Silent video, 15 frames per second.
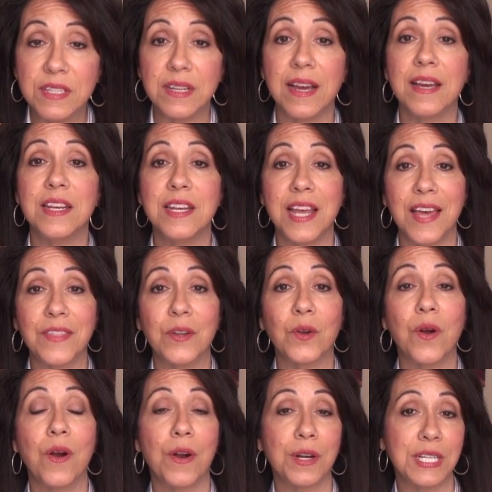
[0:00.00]
another
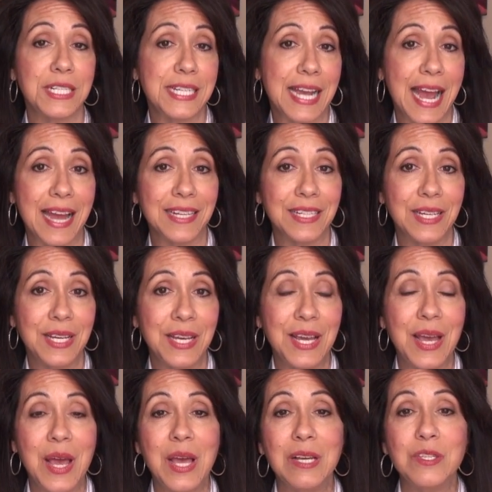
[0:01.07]
heart attack.
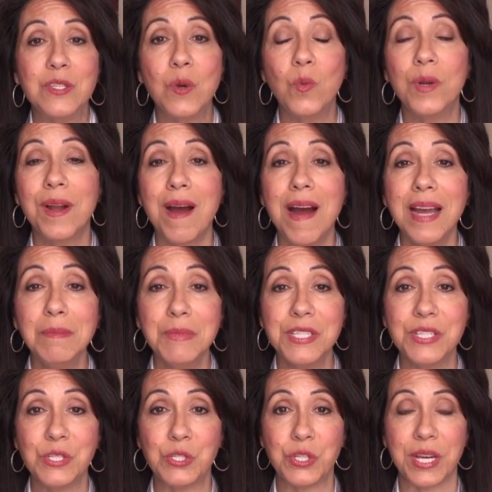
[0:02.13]
So what I'm
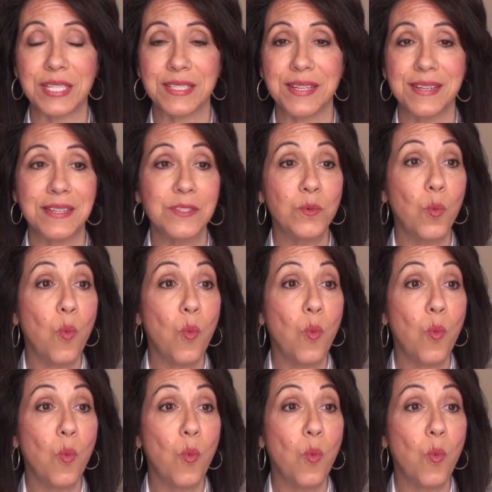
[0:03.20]
suggesting is,